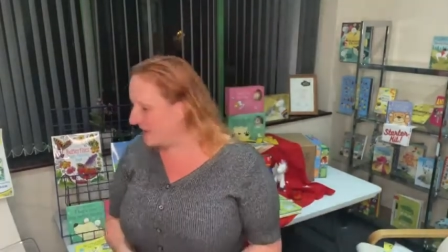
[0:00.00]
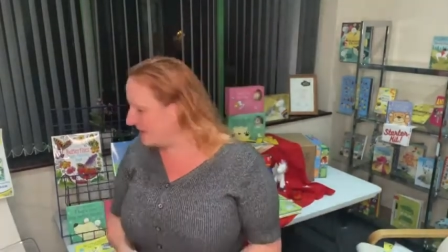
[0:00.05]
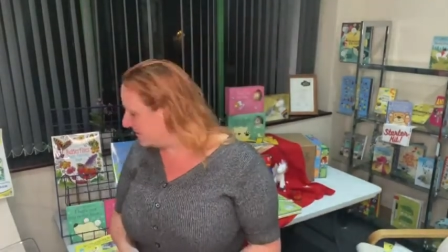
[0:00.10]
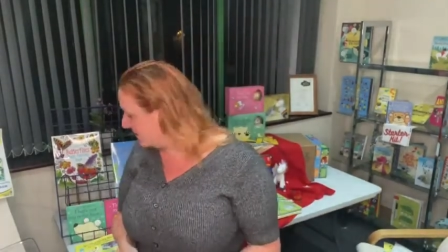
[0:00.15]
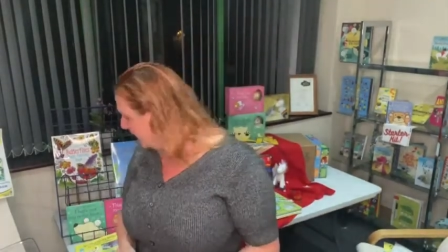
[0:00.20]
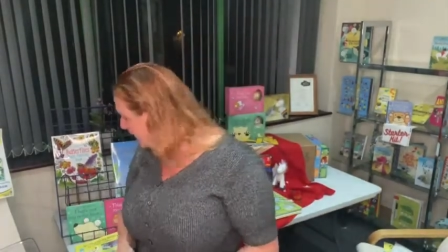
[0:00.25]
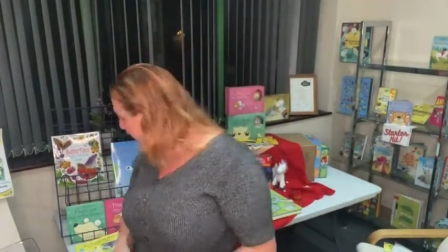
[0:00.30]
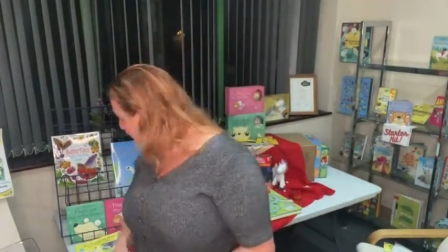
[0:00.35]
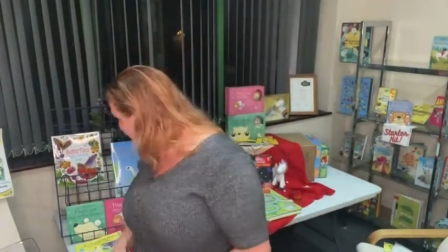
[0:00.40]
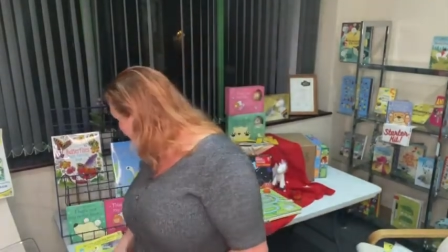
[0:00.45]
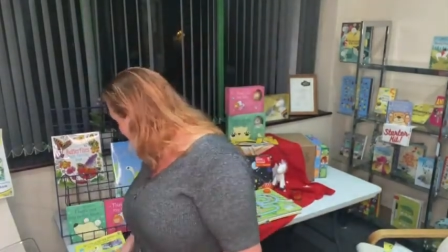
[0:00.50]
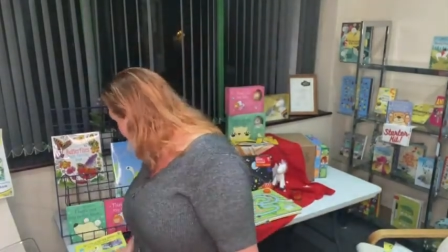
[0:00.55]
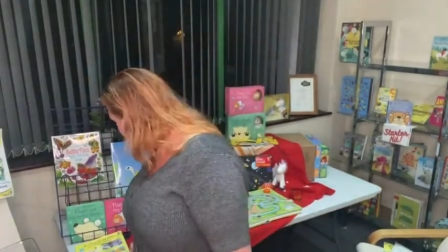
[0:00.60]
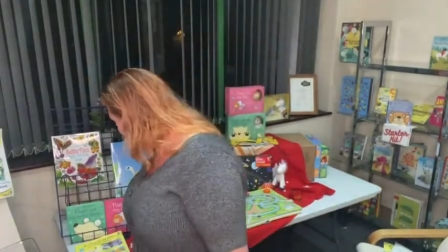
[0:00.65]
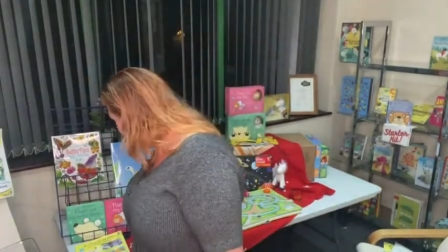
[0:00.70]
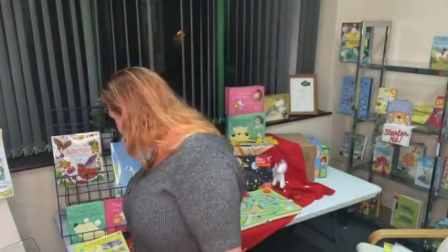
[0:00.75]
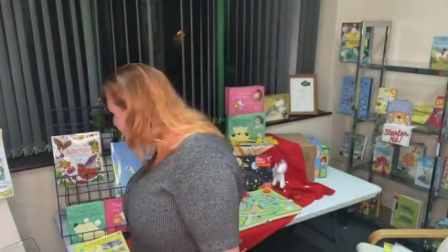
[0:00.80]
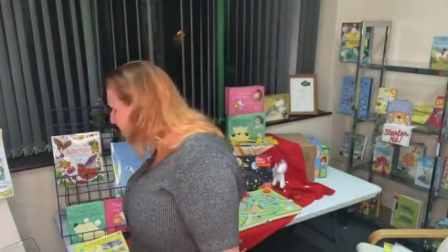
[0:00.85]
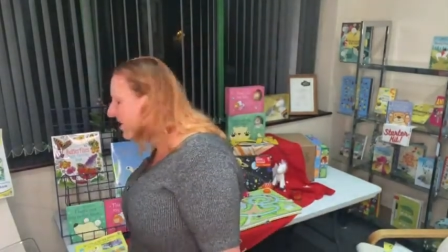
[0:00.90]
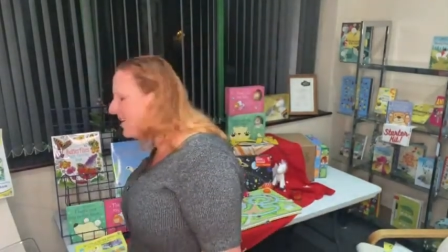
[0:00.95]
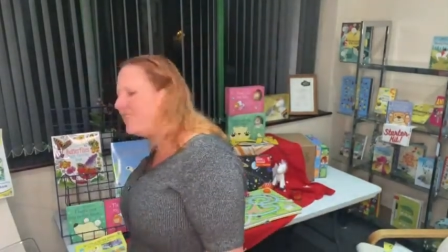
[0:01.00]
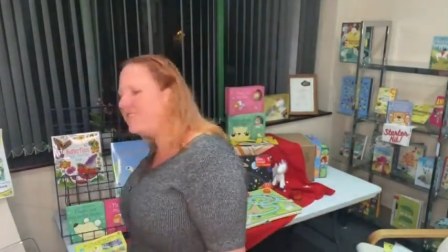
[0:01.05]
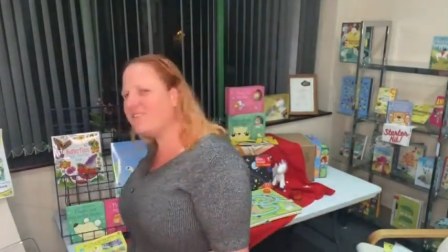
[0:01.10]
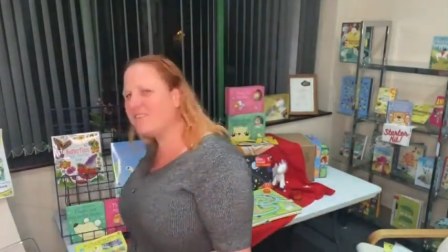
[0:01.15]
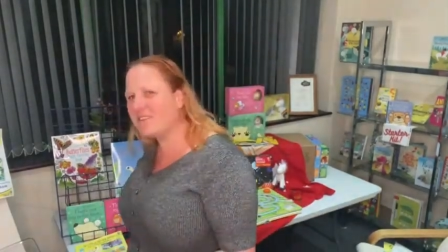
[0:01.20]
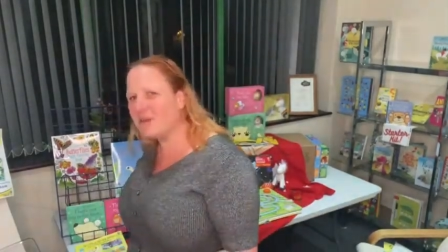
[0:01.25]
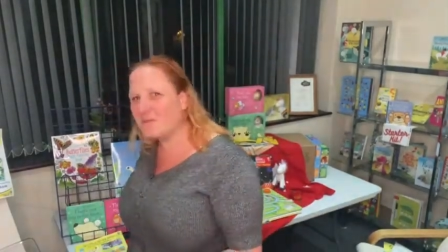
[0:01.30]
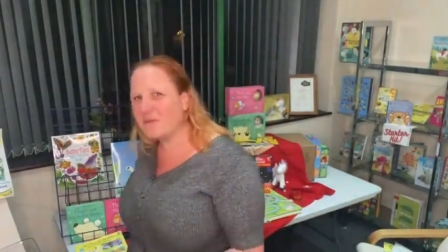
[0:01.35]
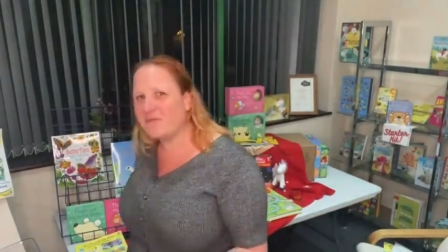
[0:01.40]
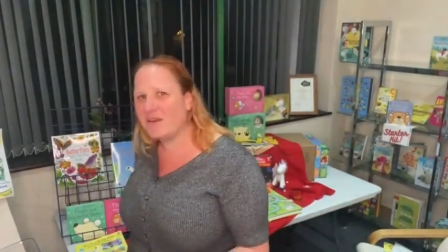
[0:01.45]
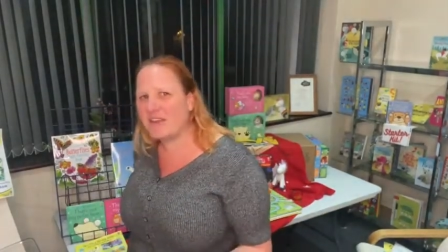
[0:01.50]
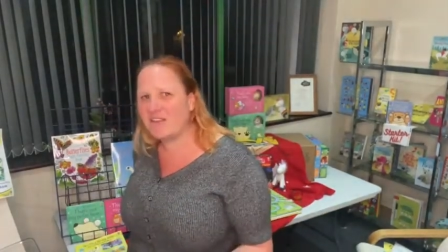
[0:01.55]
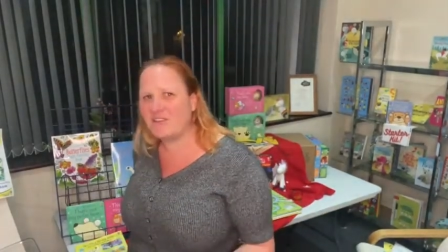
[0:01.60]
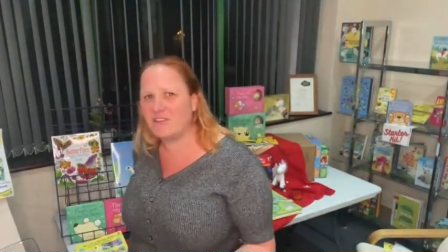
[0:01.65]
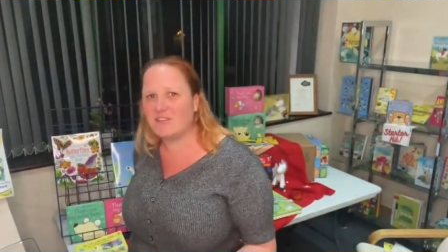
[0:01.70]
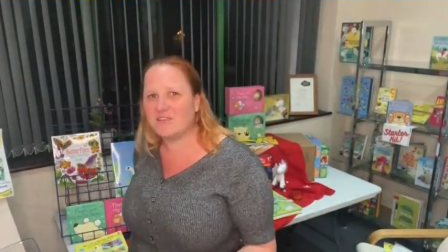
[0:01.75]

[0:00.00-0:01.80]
And, and be that. You'll go to some events,